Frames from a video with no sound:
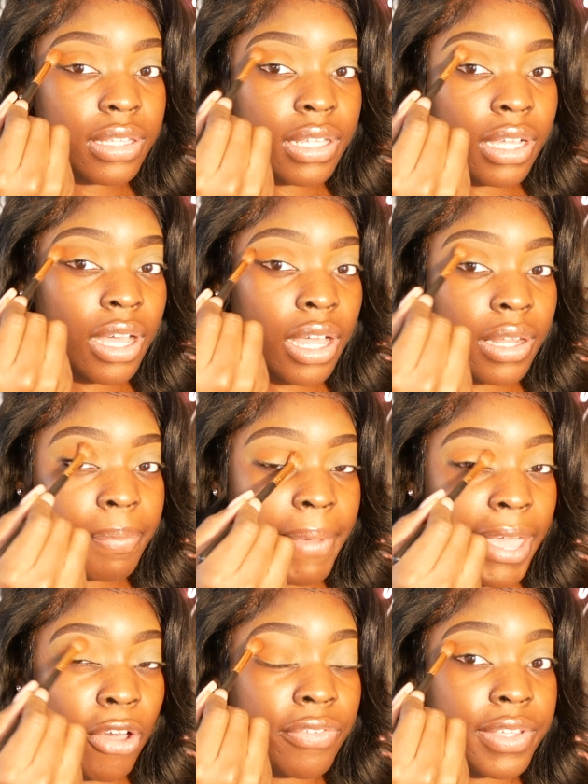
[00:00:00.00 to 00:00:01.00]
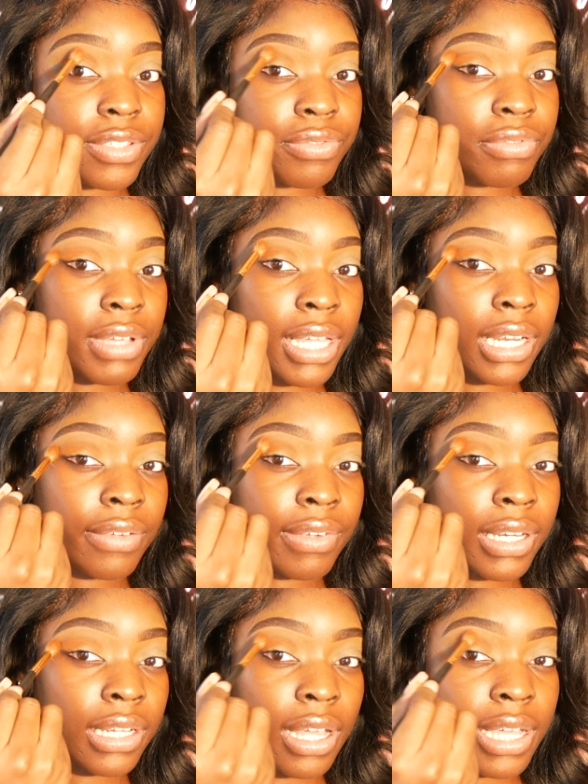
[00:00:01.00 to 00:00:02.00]
The colour payoff is really,
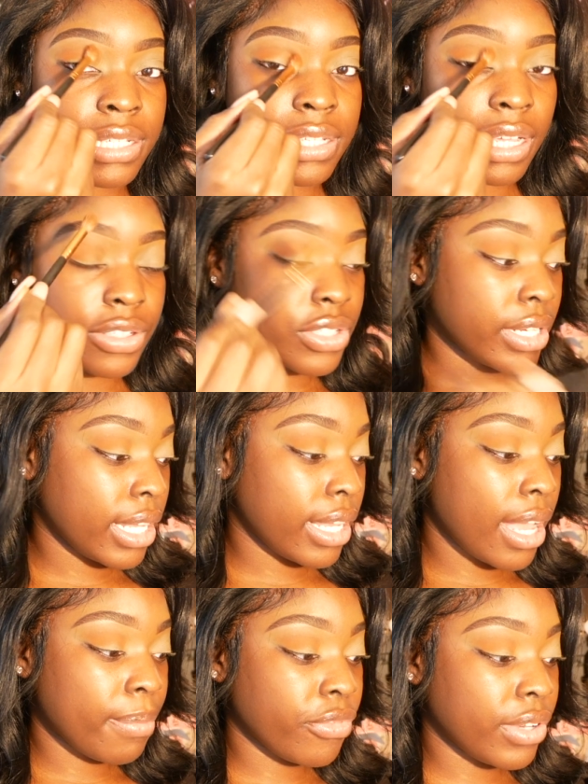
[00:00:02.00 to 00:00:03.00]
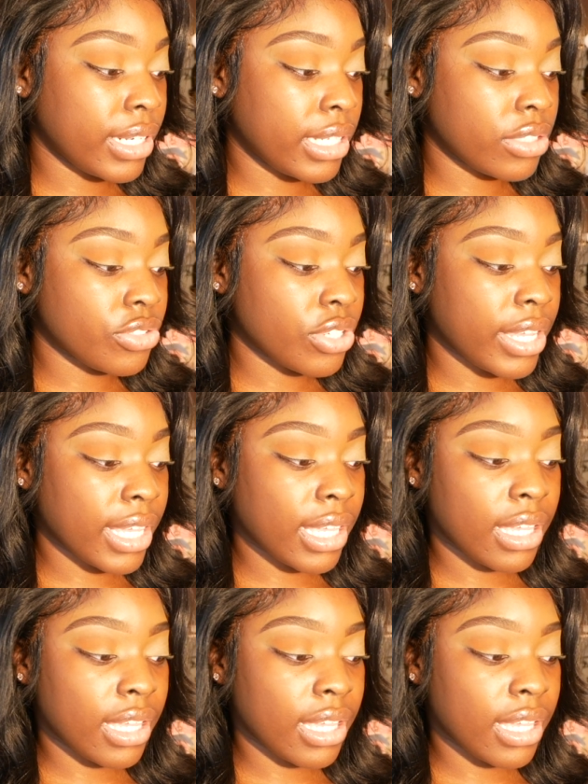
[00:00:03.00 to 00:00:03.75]
really nice actually. I'm really enjoying